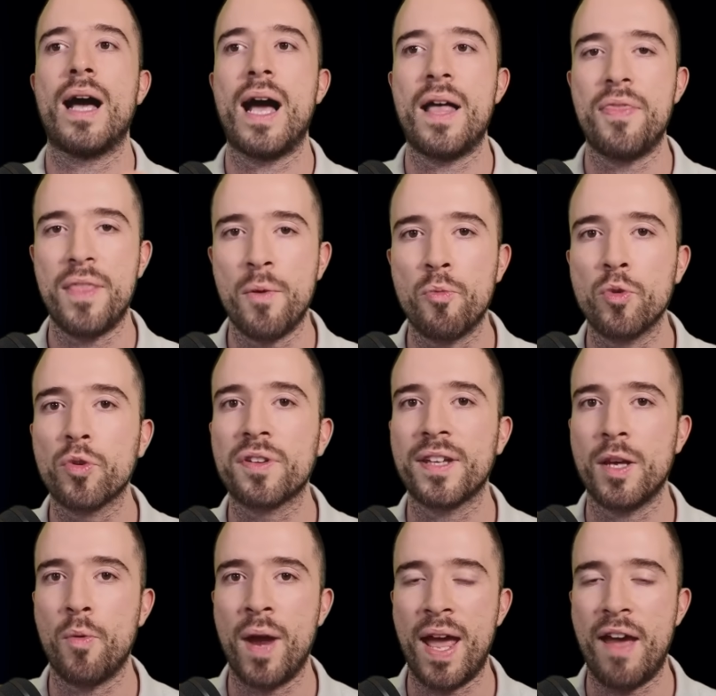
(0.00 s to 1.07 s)
and then we'll see
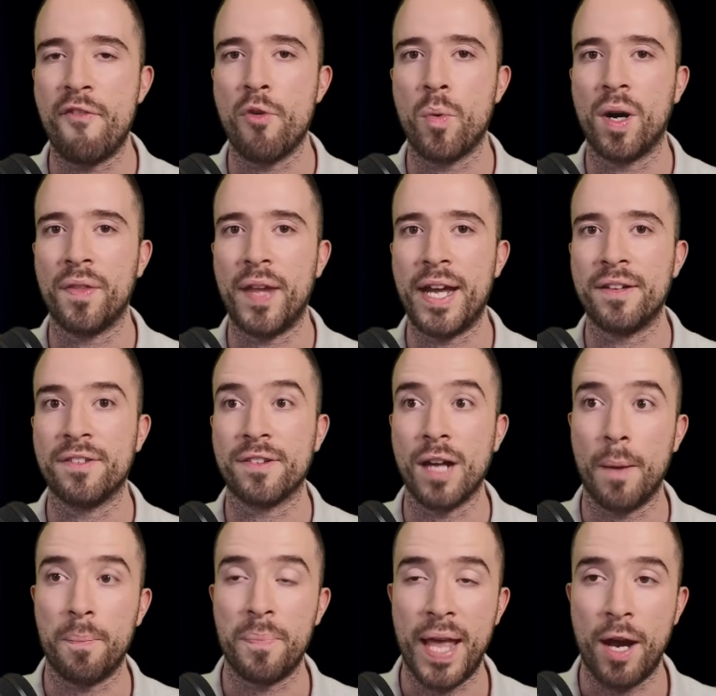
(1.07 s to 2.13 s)
where everyone ends
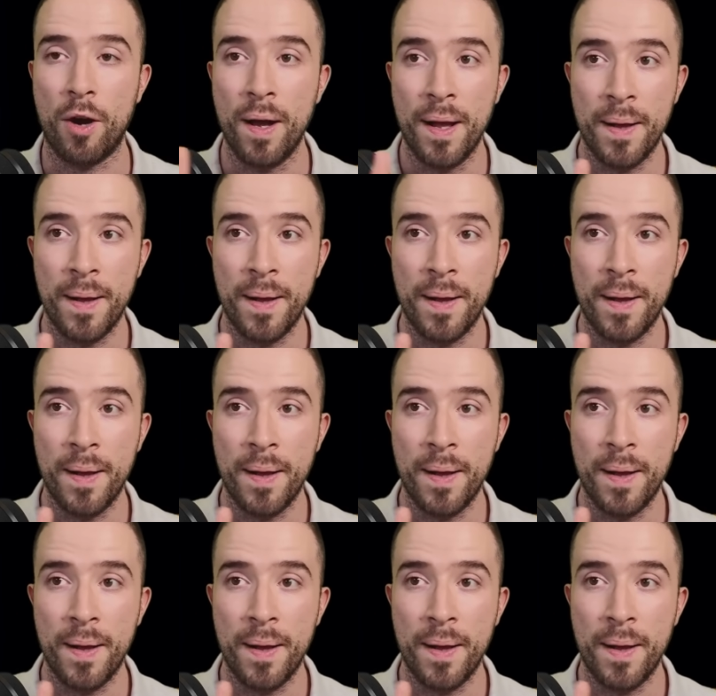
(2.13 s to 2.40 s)
up. Now,